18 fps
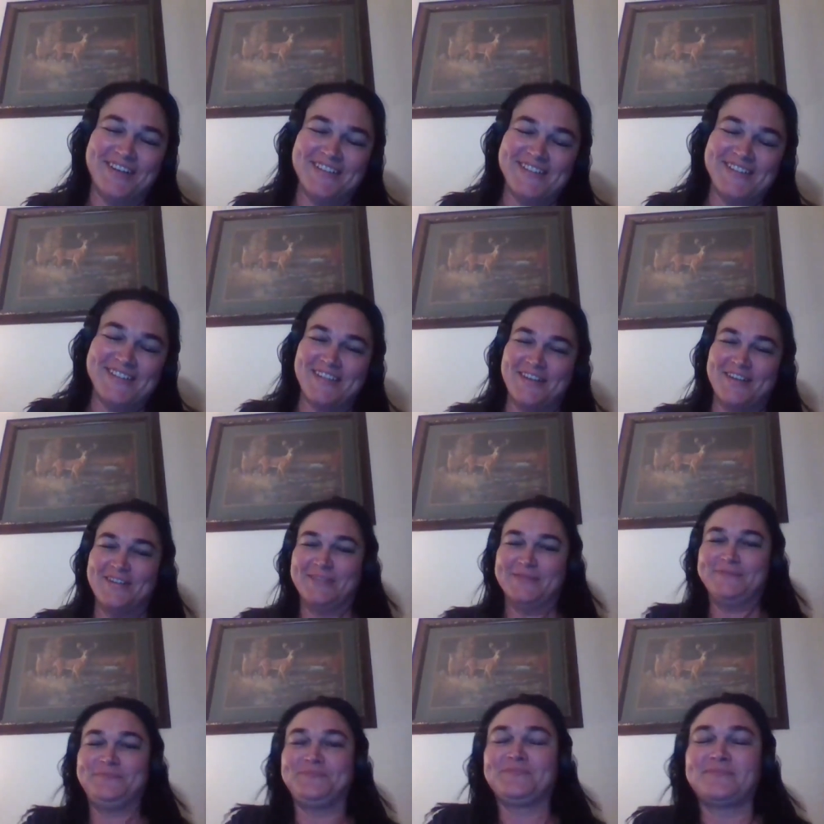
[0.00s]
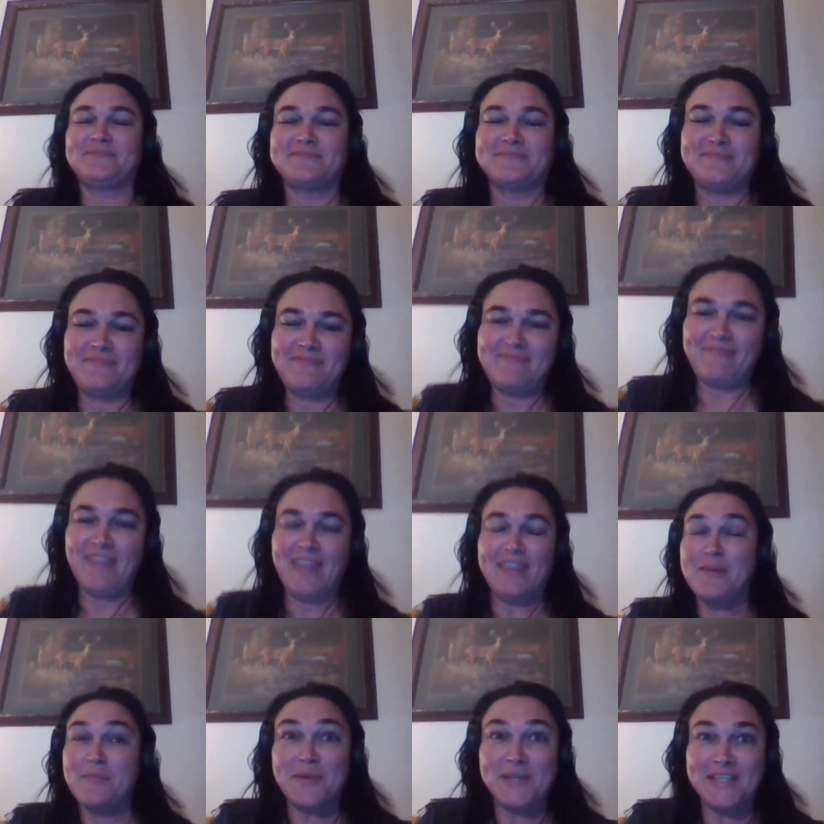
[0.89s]
So
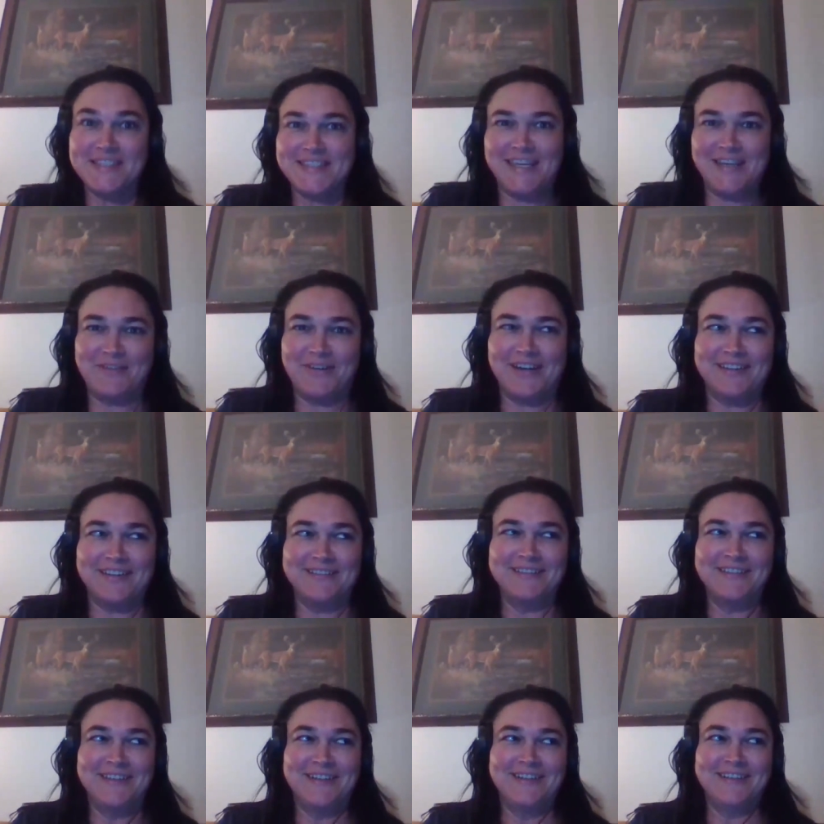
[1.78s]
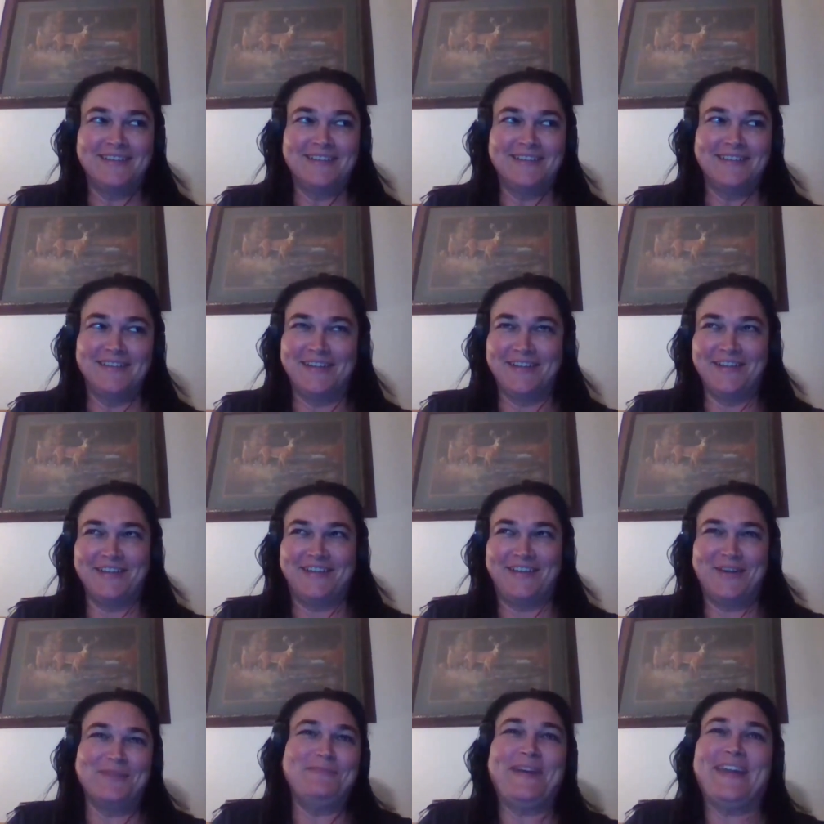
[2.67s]
the big secret it
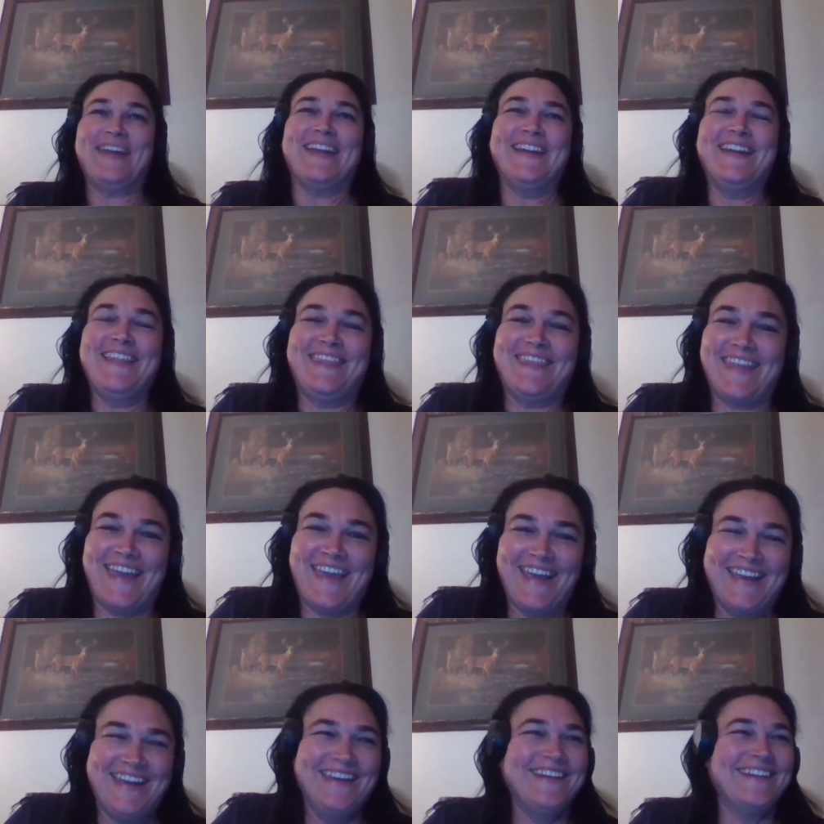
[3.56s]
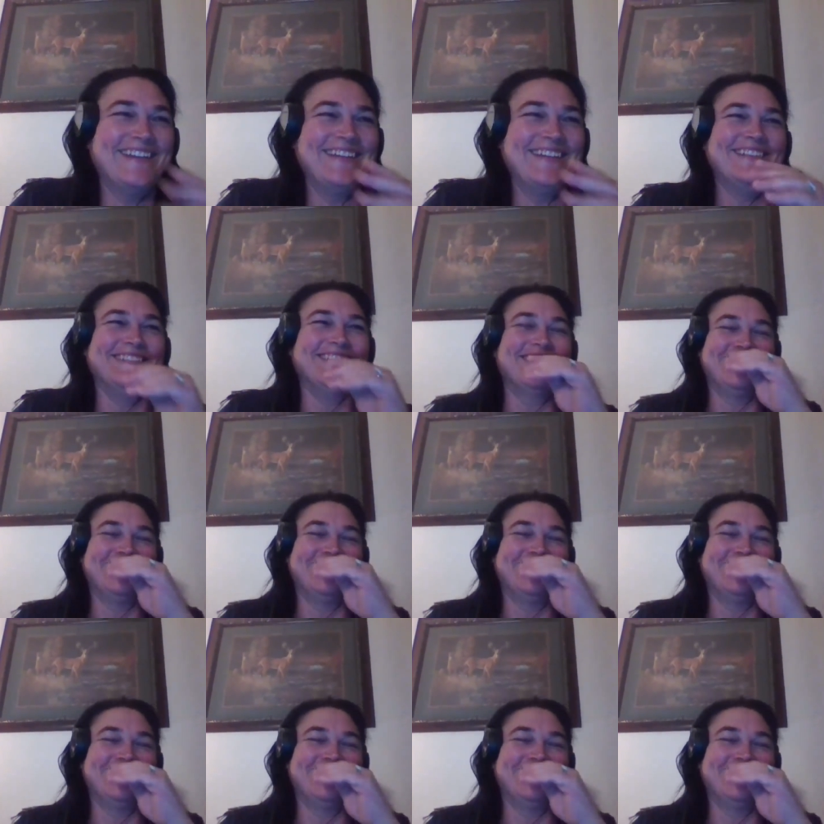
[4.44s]
could be anything.